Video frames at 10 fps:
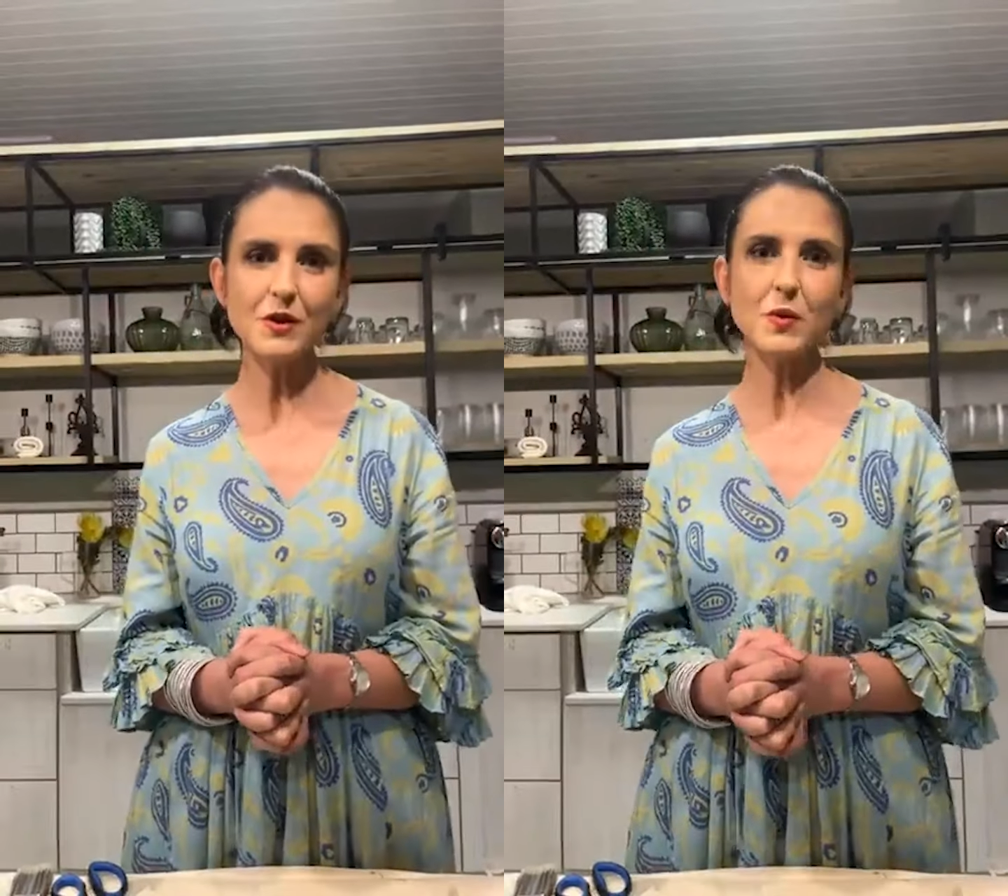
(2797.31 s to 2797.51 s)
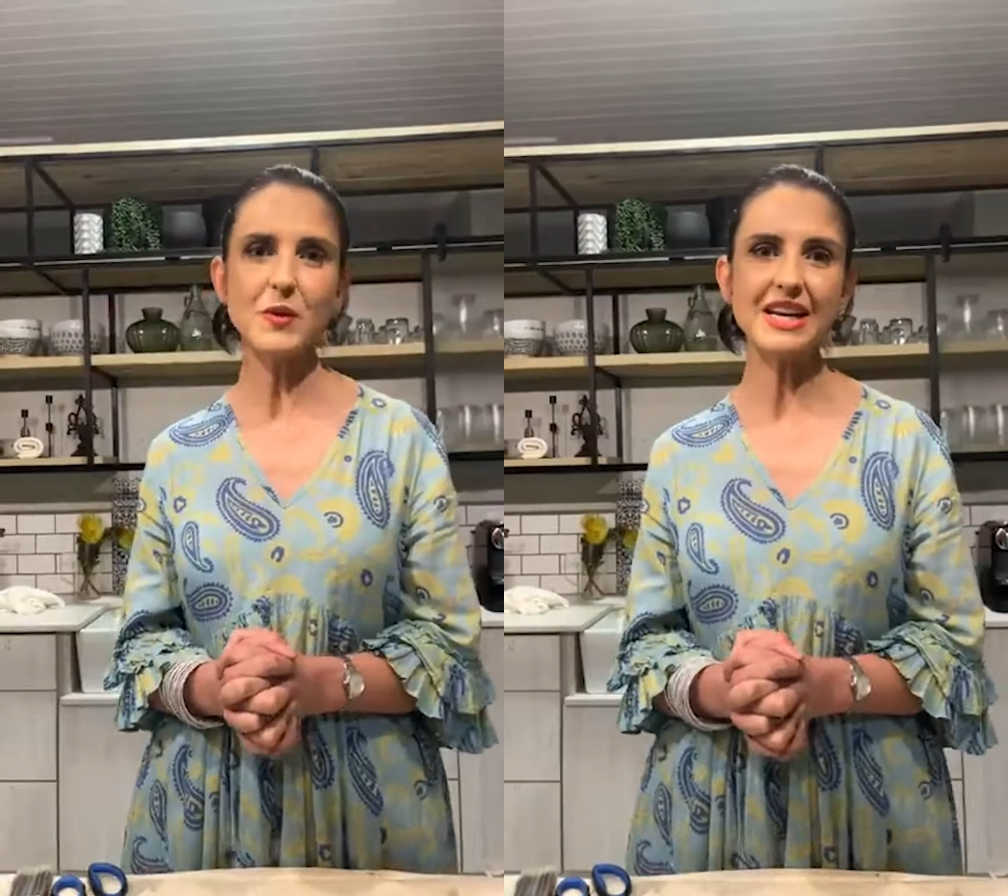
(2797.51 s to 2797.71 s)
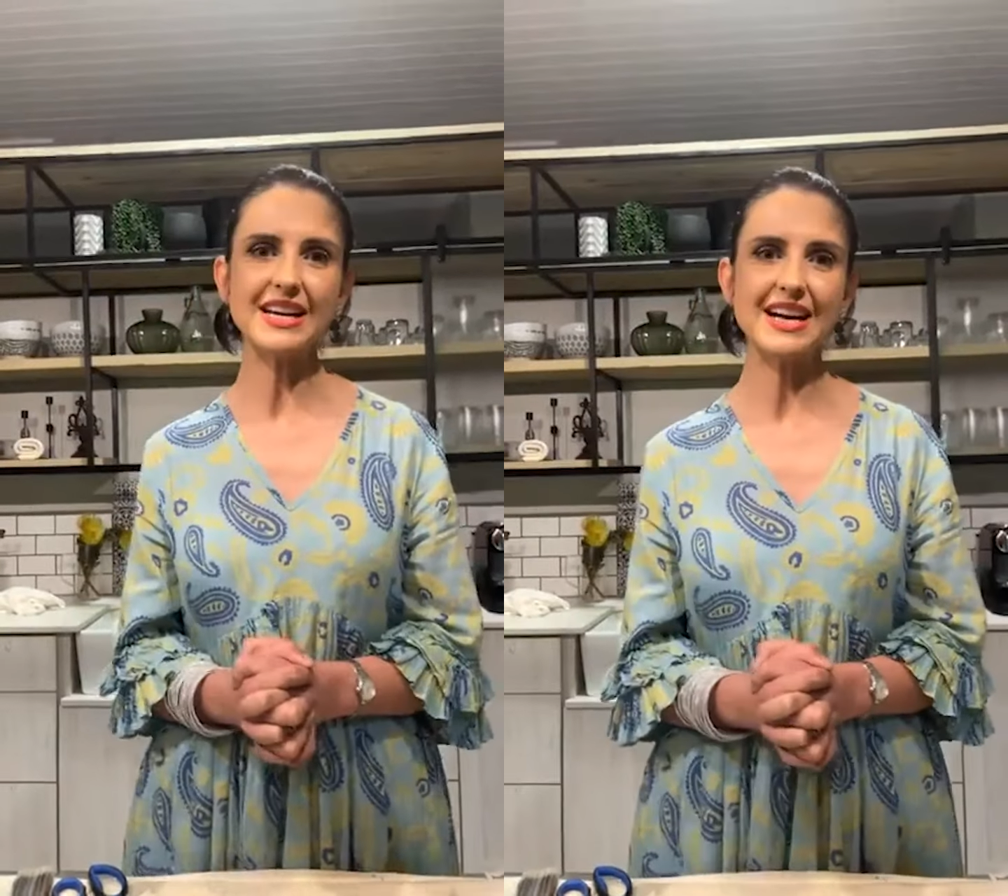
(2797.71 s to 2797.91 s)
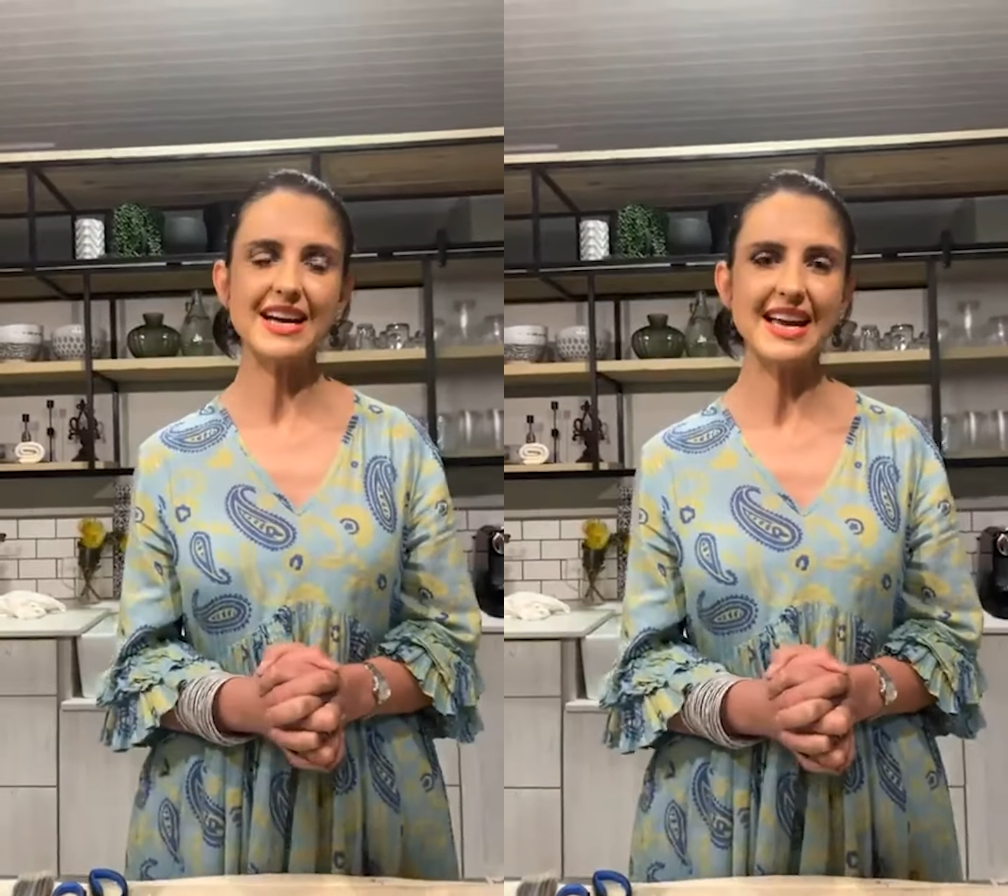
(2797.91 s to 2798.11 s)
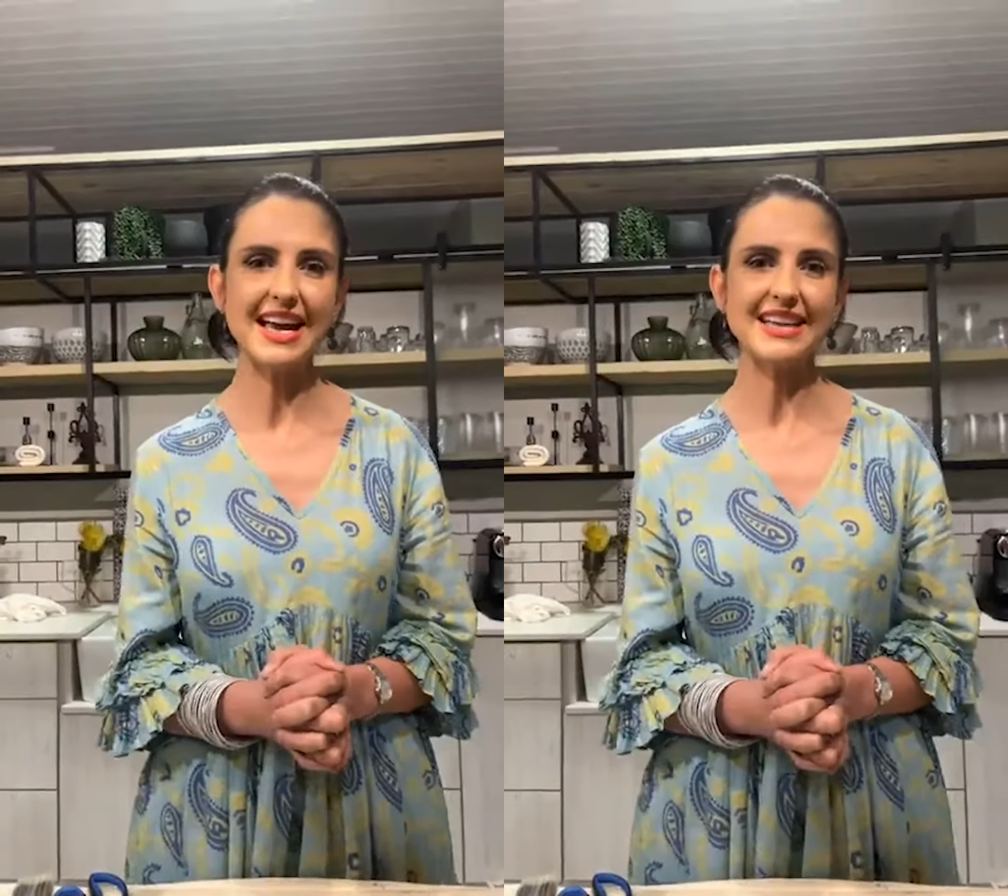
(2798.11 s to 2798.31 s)
the week
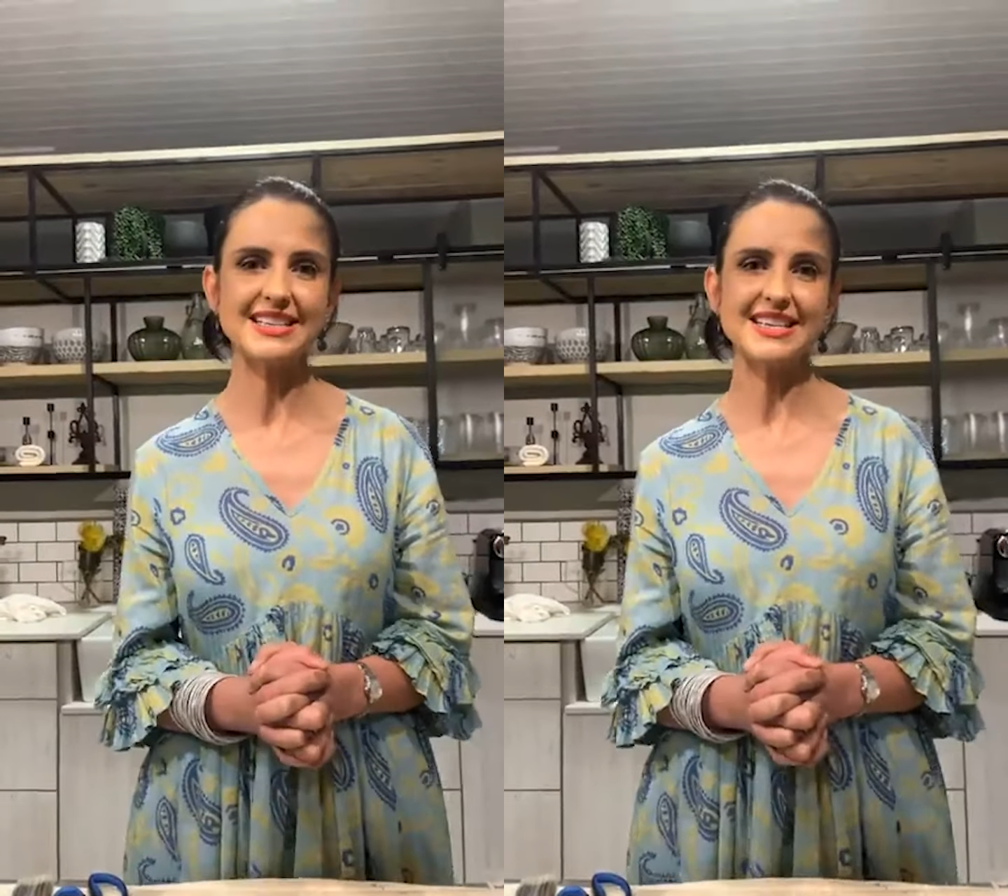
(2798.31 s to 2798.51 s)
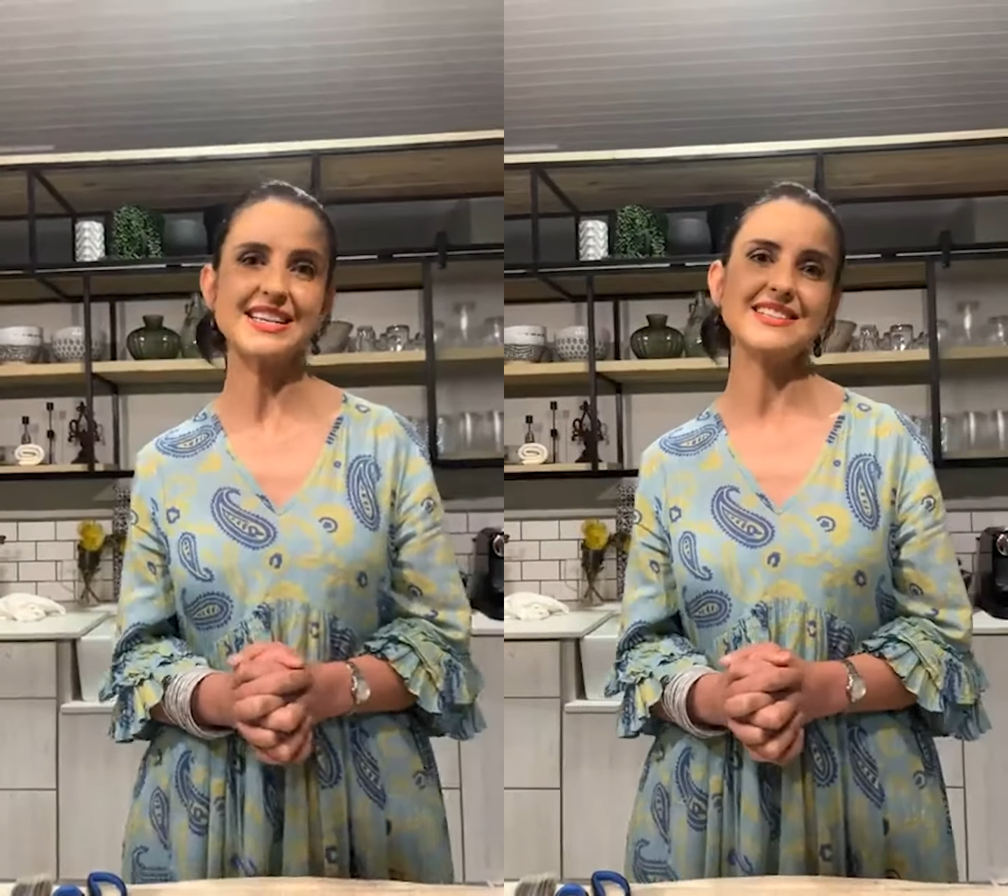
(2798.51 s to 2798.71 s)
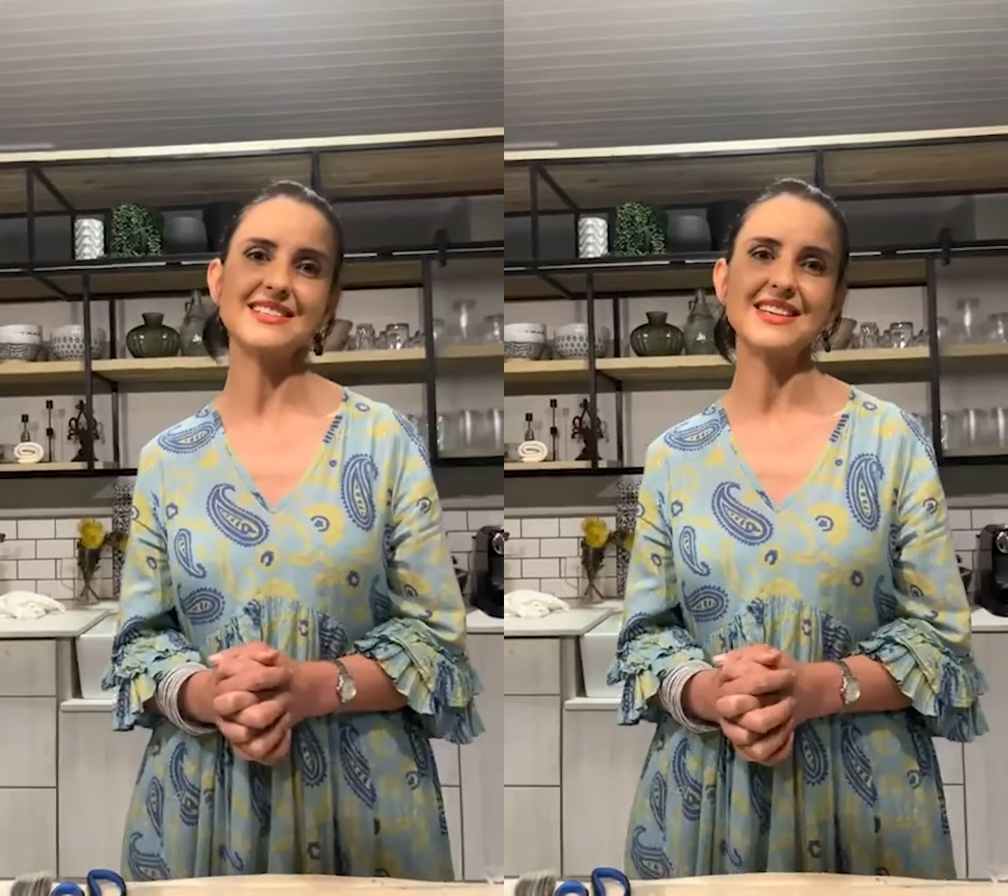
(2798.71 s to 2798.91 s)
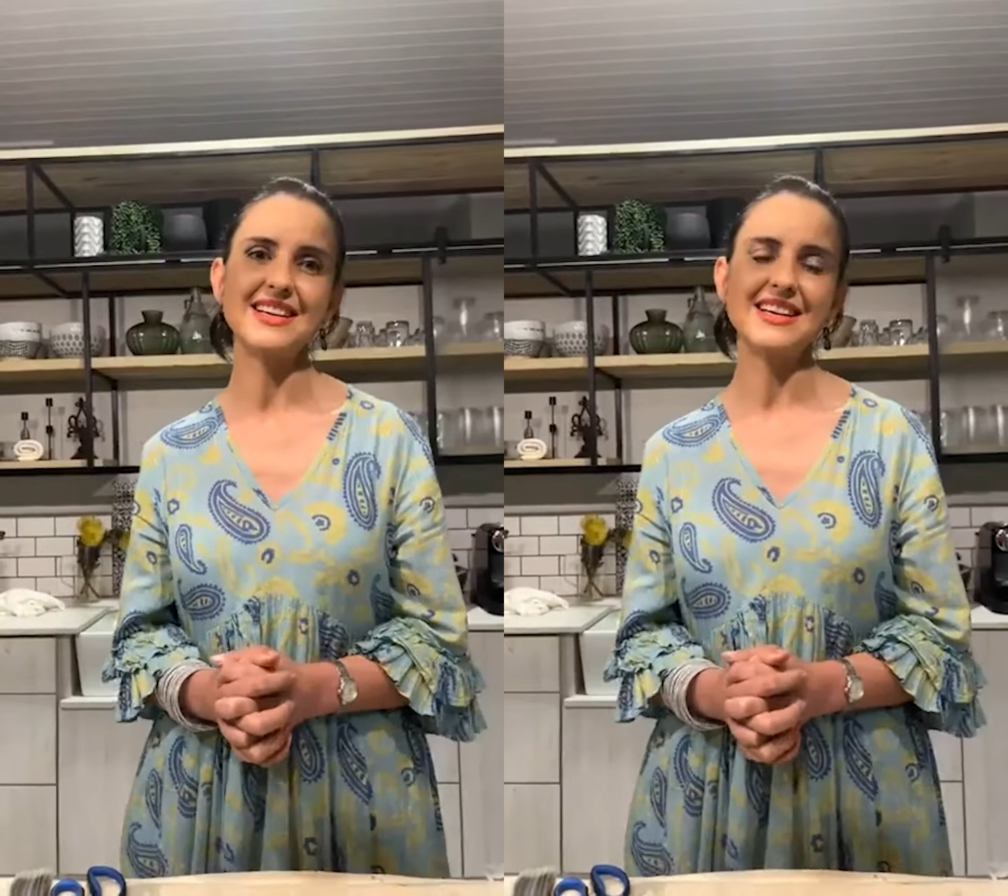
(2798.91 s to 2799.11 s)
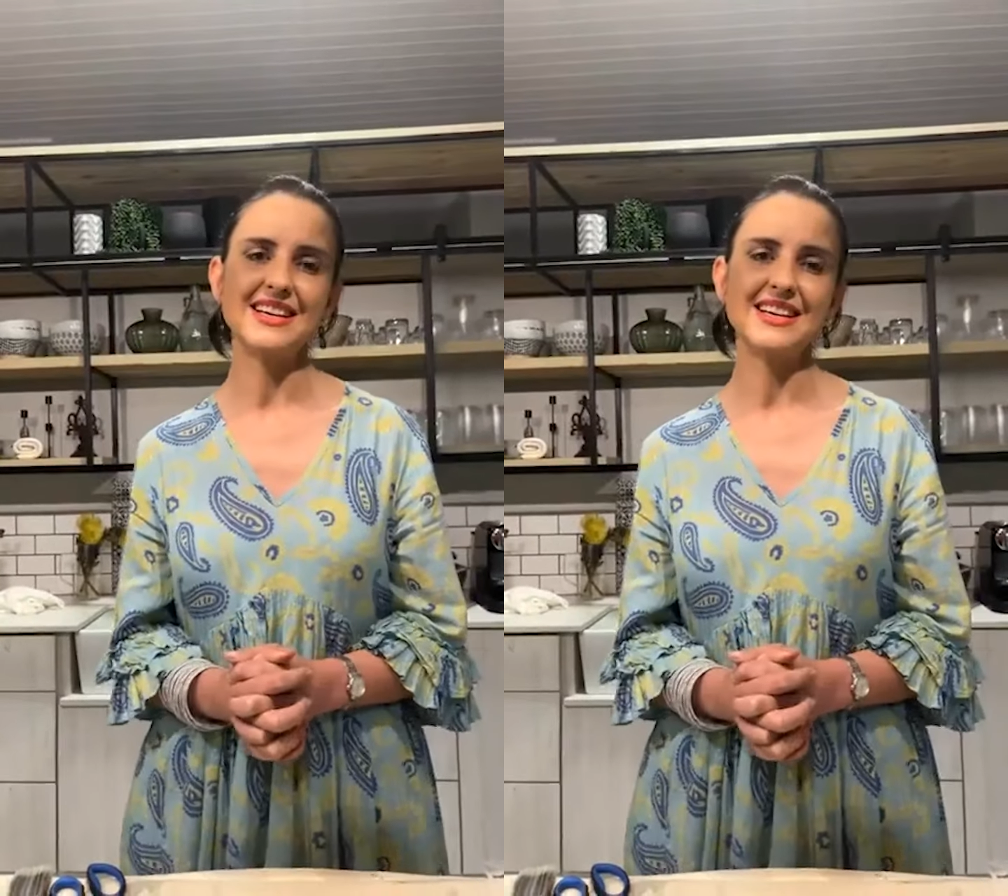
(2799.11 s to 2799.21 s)
ahead is